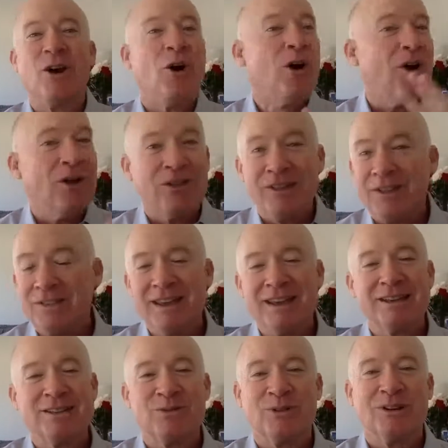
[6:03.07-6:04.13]
all the
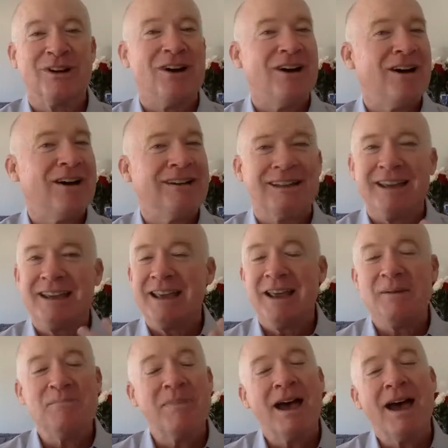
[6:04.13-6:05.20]
things were gone. They
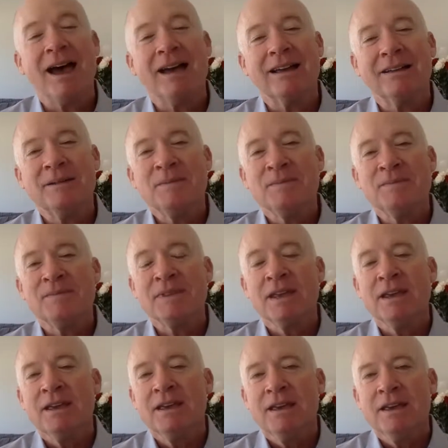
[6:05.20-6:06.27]
came back.
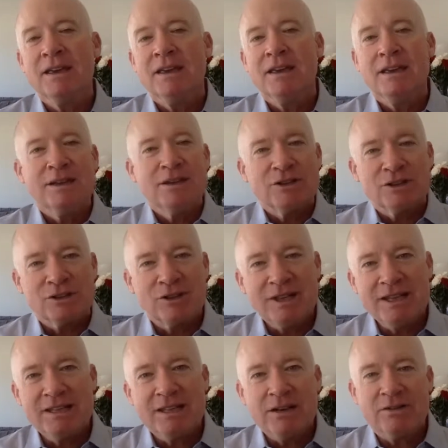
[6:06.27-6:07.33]
So
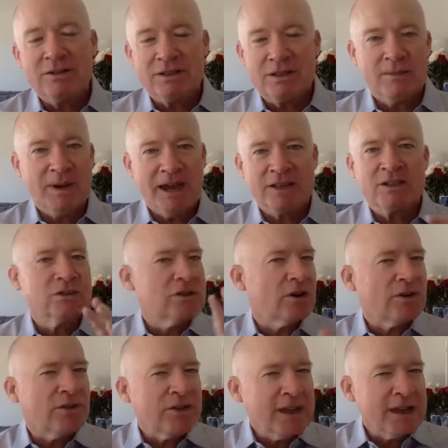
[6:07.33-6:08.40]
these secrets of the masters
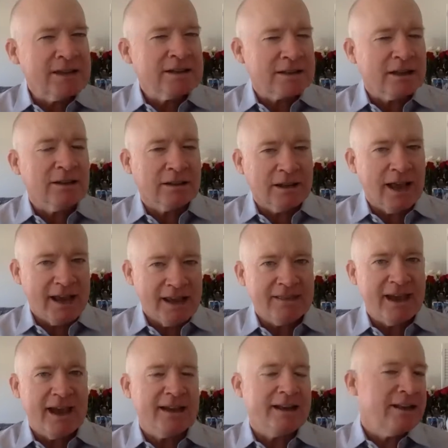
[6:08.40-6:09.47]
are things like
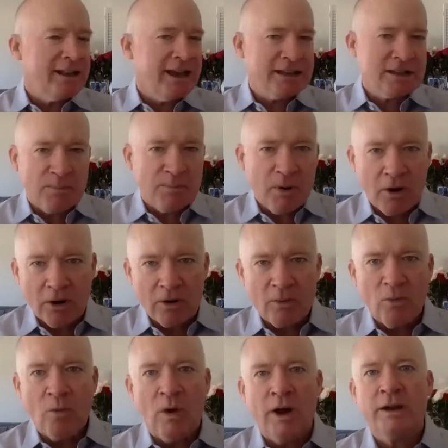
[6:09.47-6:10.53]
that. And that's
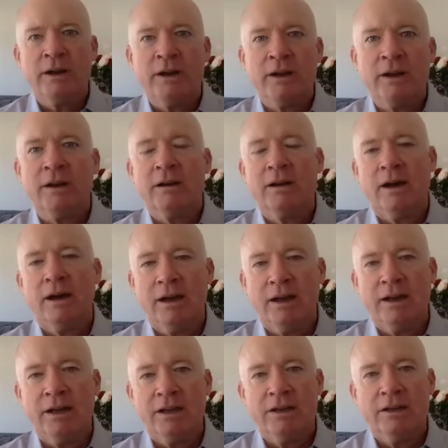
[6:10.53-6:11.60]
part one.
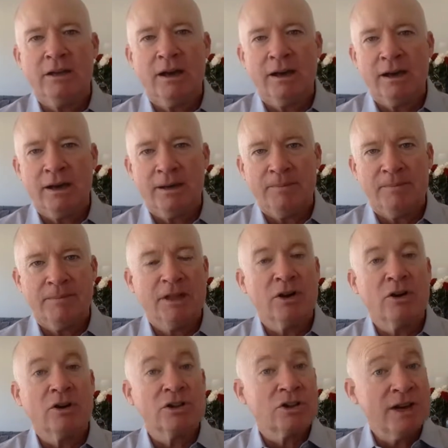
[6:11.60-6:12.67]
They're
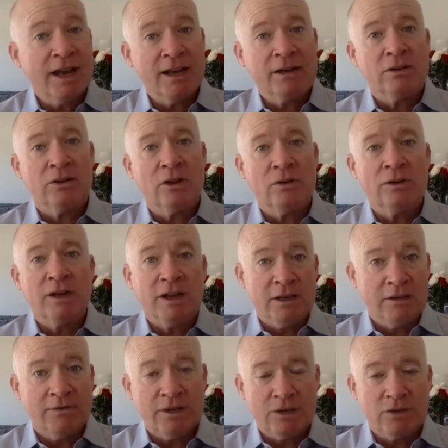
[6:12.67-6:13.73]
standalone
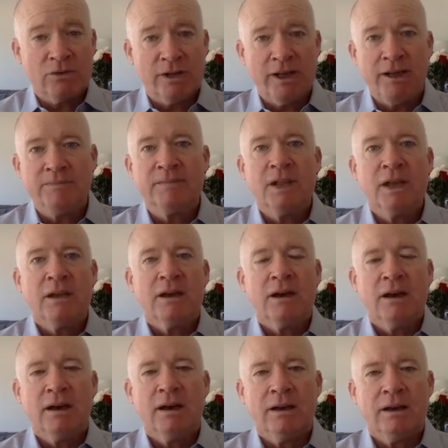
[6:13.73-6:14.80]
individually.
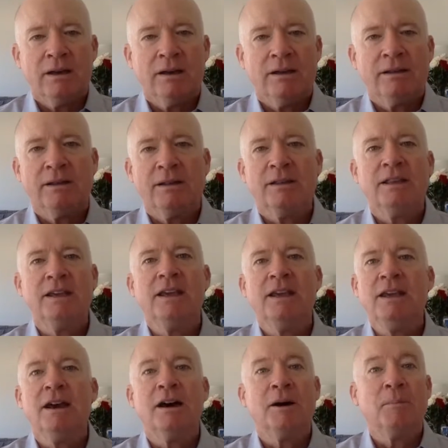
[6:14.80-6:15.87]

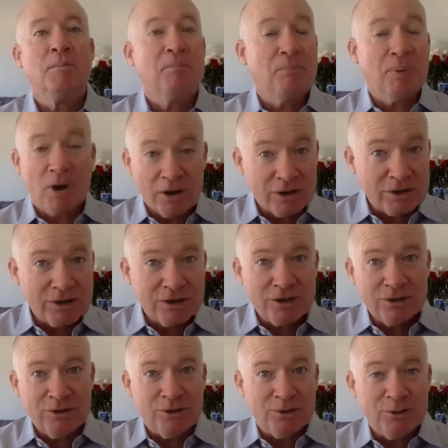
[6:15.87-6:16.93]
The part
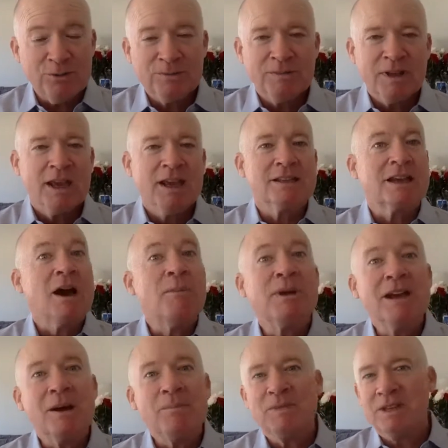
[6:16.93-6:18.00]
two is
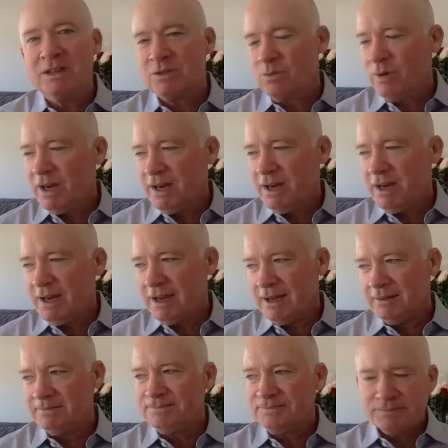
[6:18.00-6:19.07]
coming up this weekend.
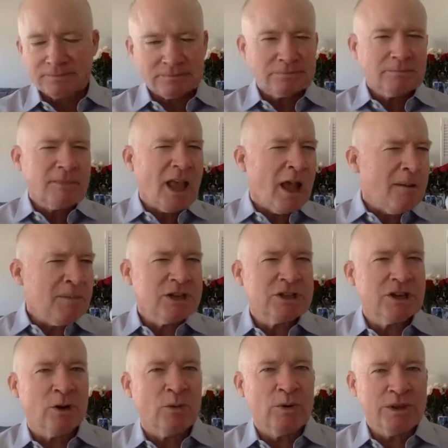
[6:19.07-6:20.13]
I'm going to
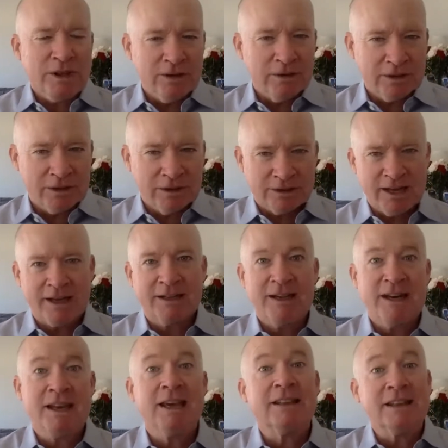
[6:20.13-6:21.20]
share with you a little
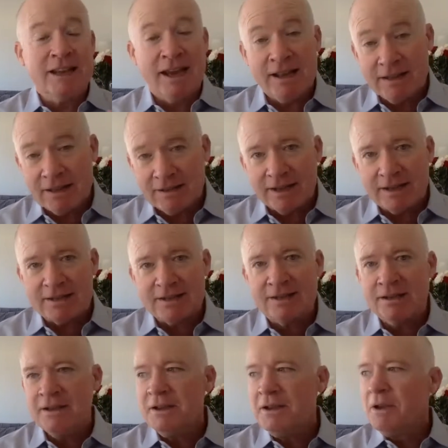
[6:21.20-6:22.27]
technique at the end of this.
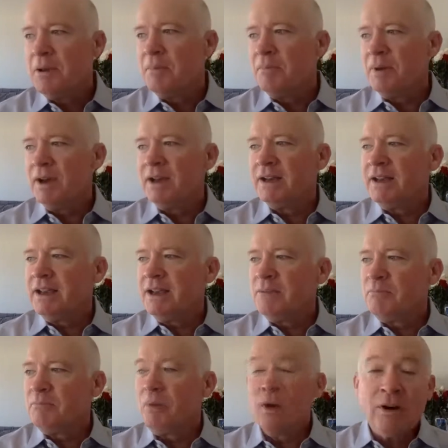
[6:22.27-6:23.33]
But
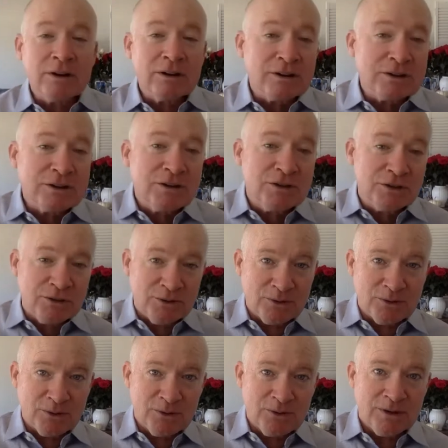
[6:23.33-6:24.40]
in part
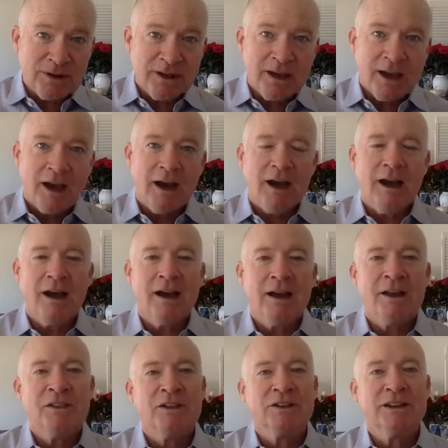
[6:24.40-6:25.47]
two,
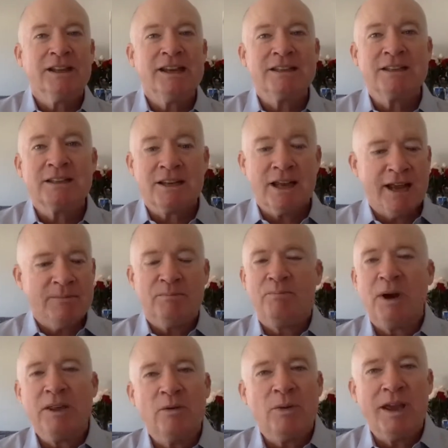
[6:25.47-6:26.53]
the list, and
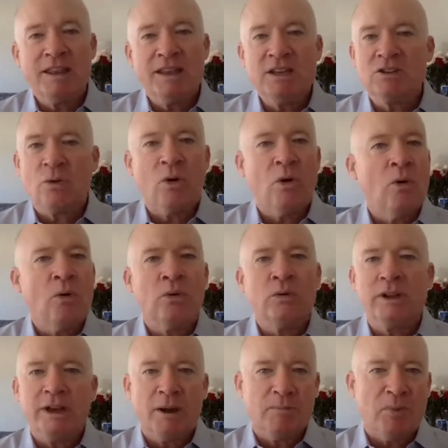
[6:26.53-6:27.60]
by the way, these are
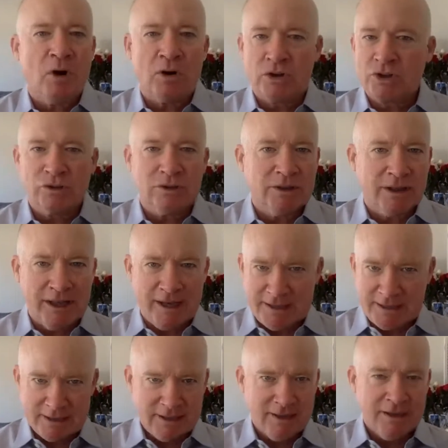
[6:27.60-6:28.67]
only a partial
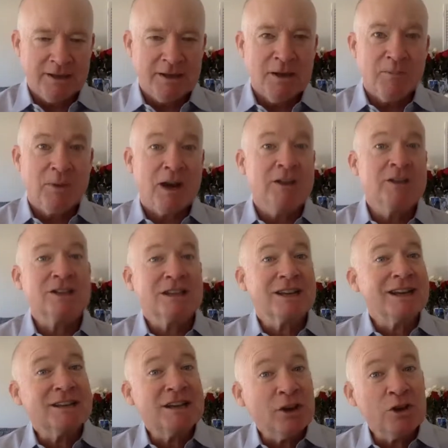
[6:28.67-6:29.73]
list, but I'm just
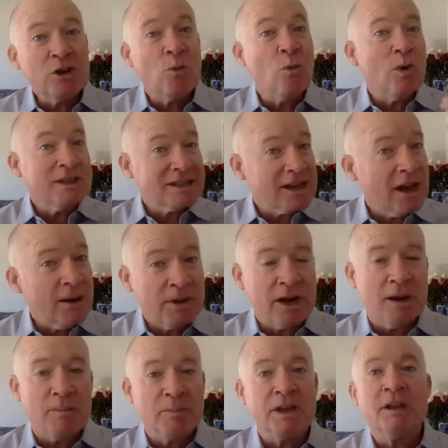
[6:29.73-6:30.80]
going to tell you what's coming
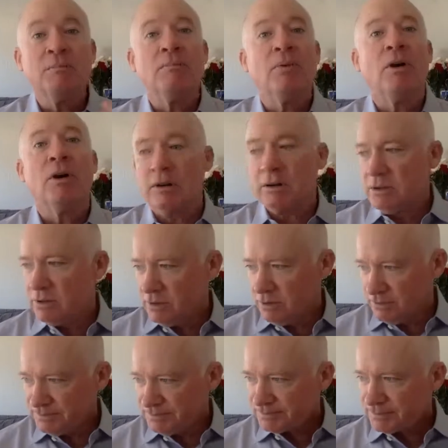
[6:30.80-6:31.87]
up in part
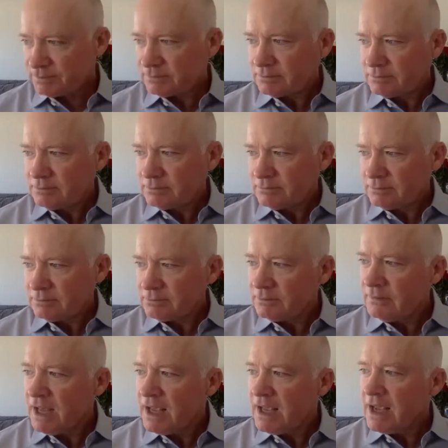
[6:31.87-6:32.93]
two.
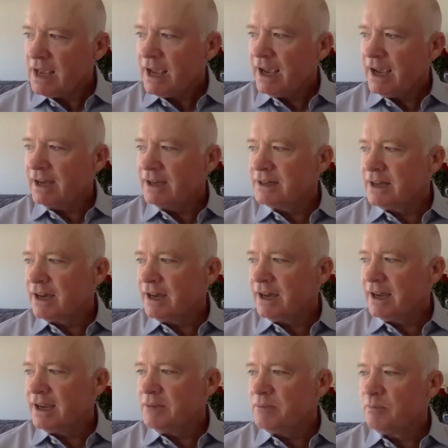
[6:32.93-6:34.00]
And
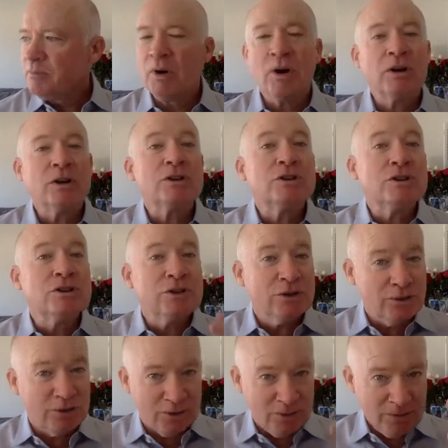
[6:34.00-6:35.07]
in part
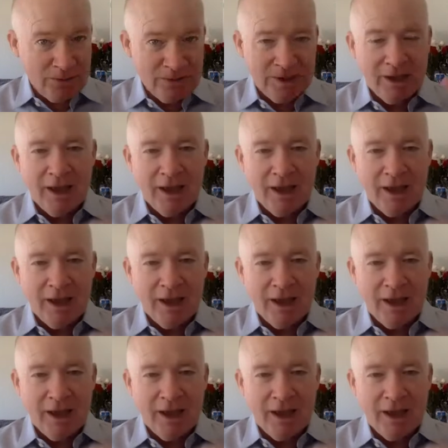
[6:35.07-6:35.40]
two,